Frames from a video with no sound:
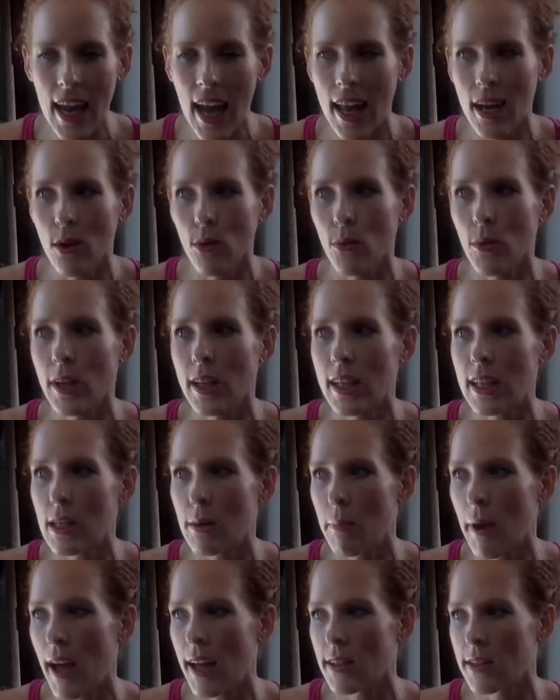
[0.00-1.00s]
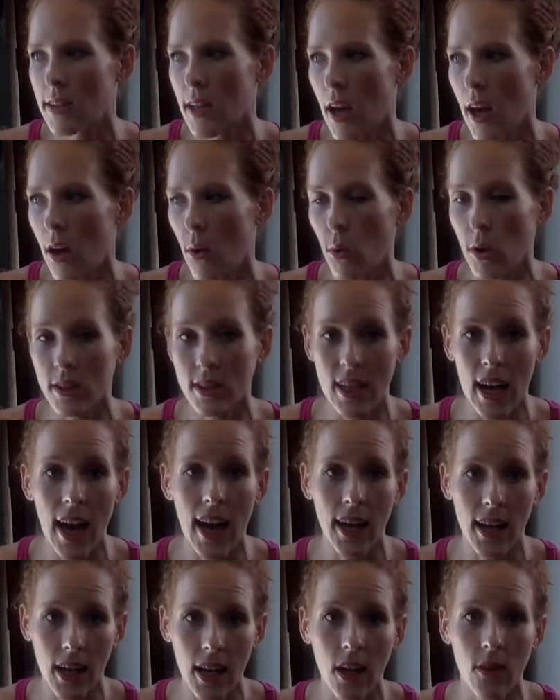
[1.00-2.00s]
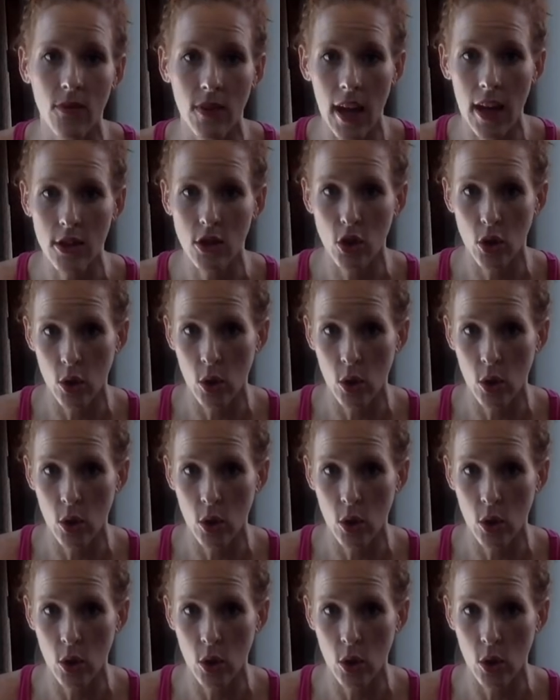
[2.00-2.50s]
and it really depends on, well, dieting if that's your